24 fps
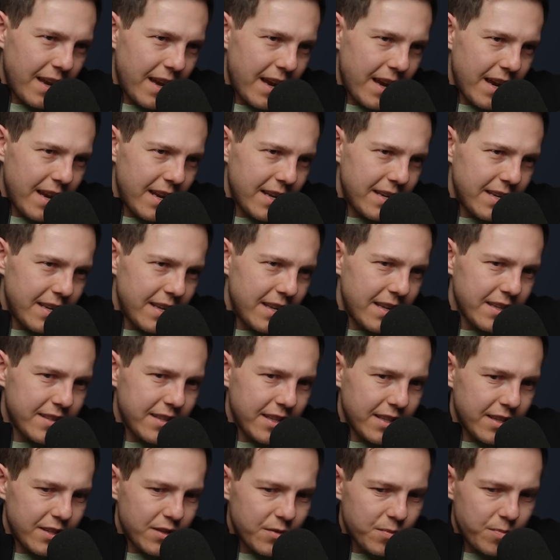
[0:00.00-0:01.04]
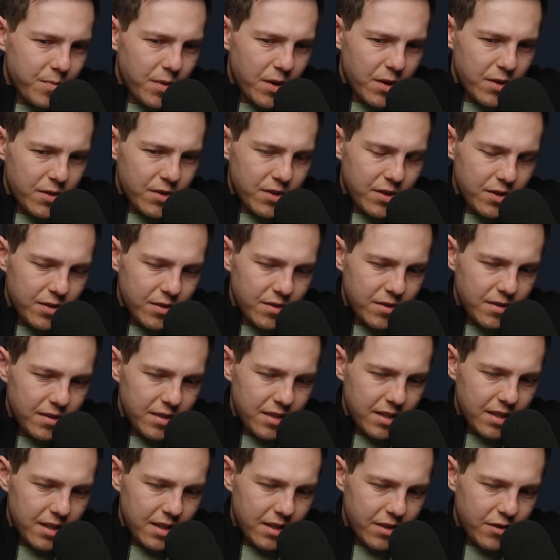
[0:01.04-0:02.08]
and it's like this
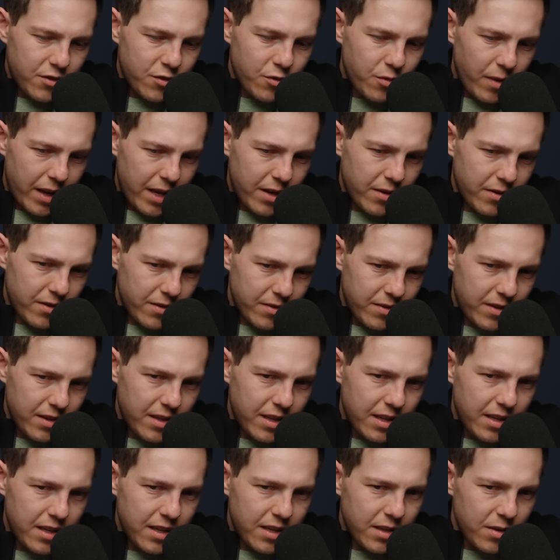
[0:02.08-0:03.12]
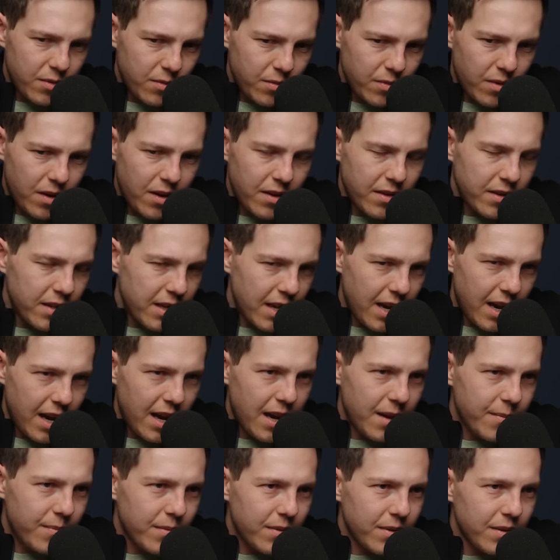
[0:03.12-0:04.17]
personal uh, trainer that they get you on. I work with
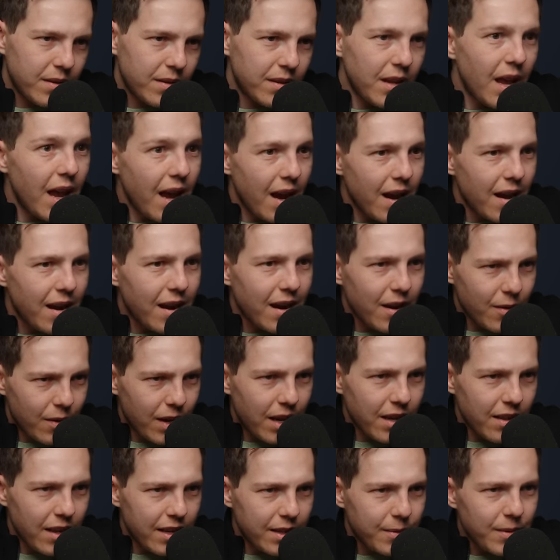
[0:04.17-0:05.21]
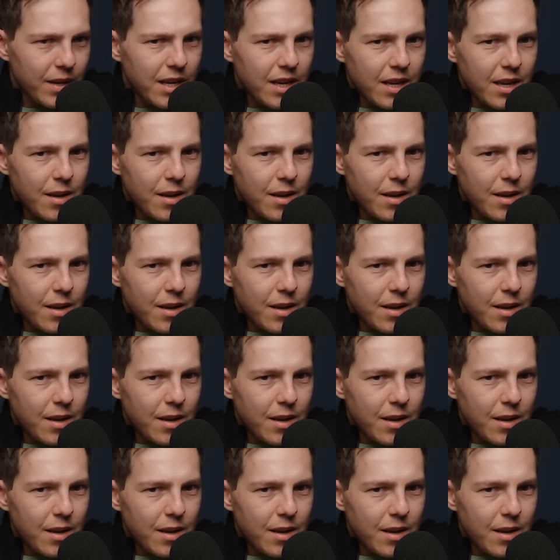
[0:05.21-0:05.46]
app. them too. Yeah, yeah, Okay. I like them.